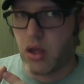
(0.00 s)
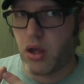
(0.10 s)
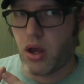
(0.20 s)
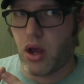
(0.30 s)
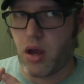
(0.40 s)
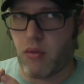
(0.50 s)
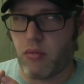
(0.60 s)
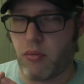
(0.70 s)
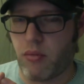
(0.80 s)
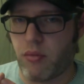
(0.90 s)
Um,
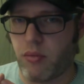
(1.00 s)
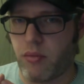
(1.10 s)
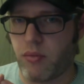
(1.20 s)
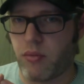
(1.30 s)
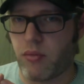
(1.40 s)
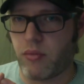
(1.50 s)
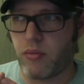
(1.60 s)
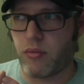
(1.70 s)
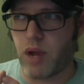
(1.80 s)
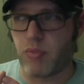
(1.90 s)

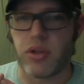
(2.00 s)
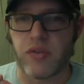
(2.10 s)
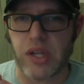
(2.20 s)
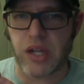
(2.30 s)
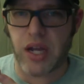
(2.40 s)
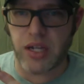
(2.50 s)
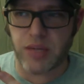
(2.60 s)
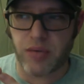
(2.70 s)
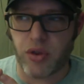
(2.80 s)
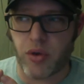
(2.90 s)
I believe in the
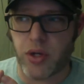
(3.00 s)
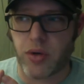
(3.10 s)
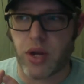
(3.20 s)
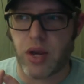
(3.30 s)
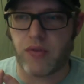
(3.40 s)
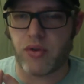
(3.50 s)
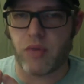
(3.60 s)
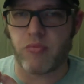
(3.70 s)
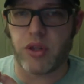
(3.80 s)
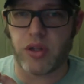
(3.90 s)
concept, although I don't have the
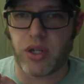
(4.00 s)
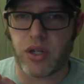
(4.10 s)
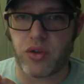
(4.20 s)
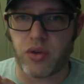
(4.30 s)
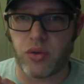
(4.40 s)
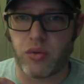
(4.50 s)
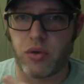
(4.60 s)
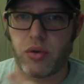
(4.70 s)
ability to.